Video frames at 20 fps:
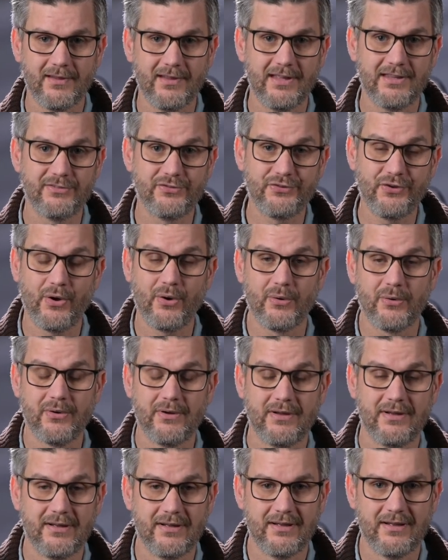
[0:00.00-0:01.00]
And so,
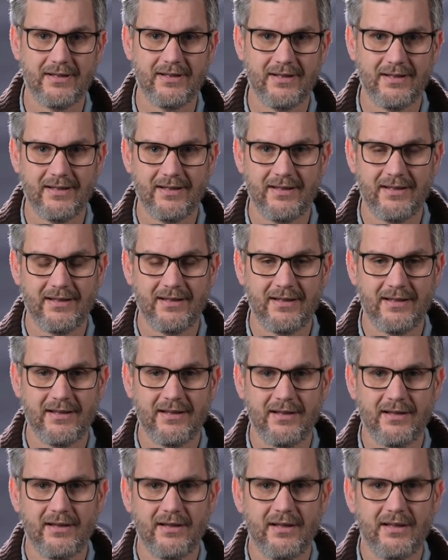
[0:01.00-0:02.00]

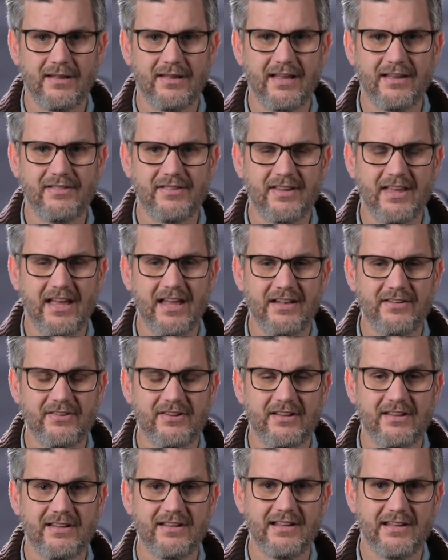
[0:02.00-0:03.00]
let's
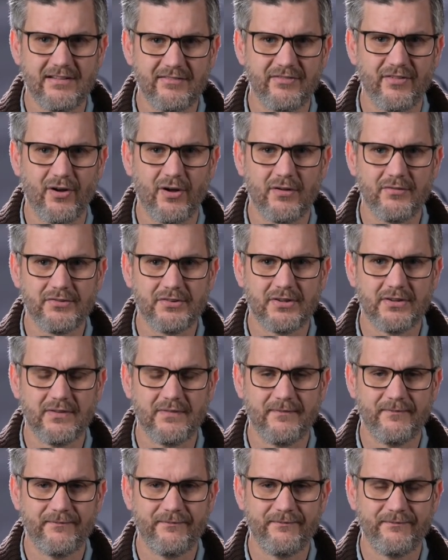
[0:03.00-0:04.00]
get involved.
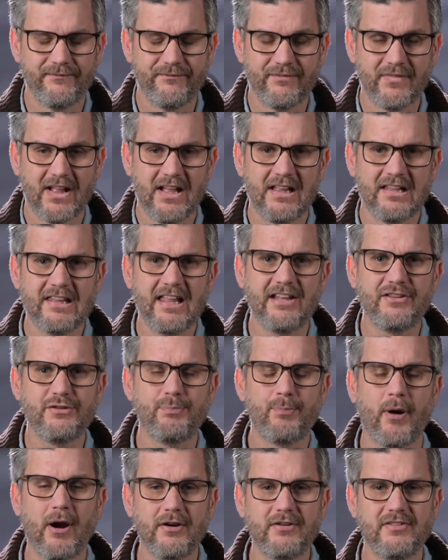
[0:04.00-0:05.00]
Let's
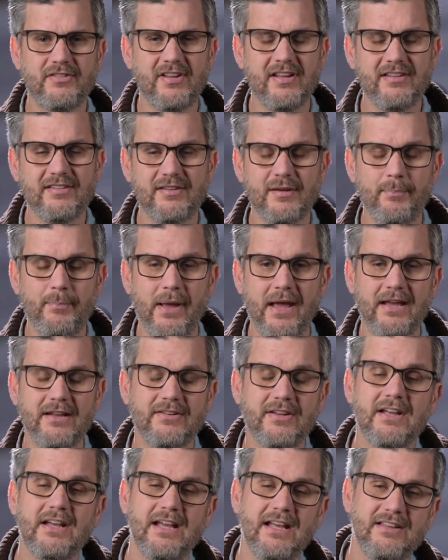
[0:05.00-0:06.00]

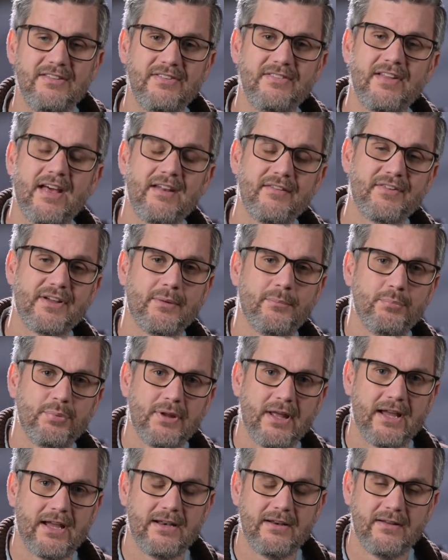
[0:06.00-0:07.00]
participate instead of
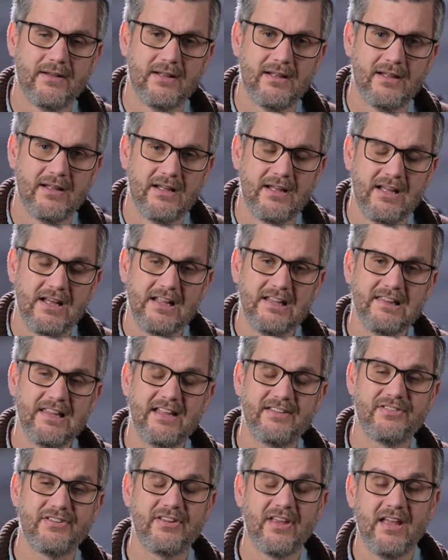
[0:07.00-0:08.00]
complain.
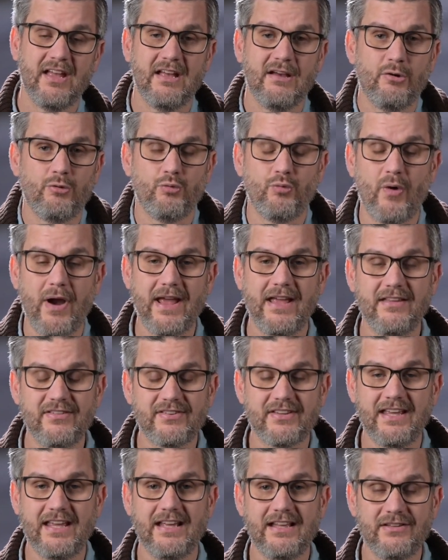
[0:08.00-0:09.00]
Let's raise
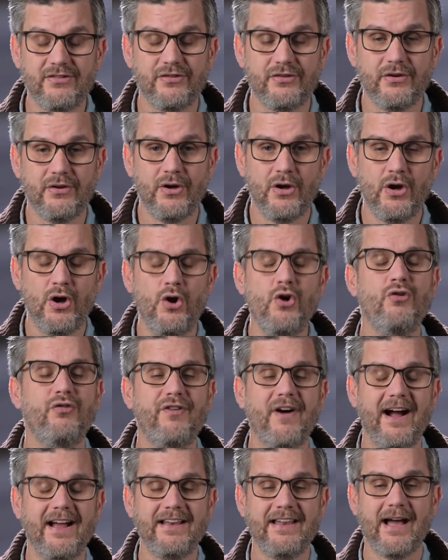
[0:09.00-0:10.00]
kids who
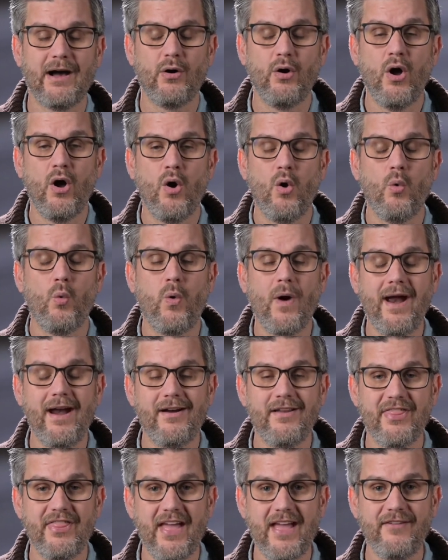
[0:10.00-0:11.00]
find out
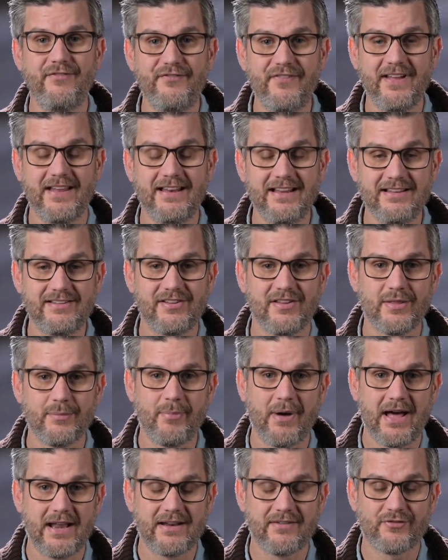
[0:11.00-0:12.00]
where they fit into the
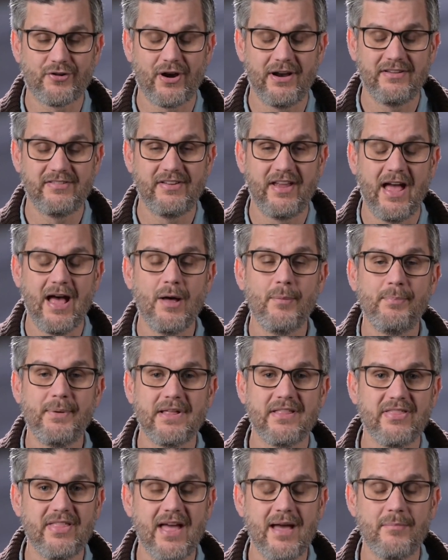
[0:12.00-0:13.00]
body of Christ,
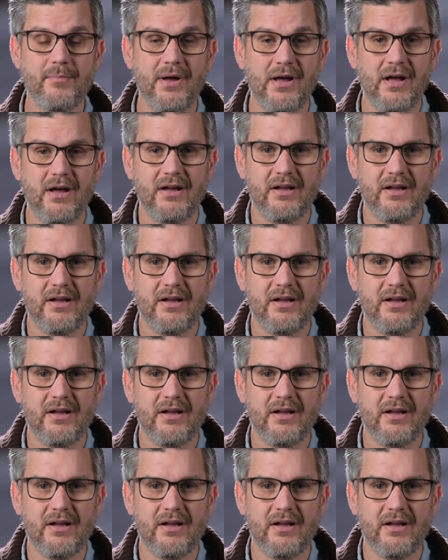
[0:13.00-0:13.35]
helping them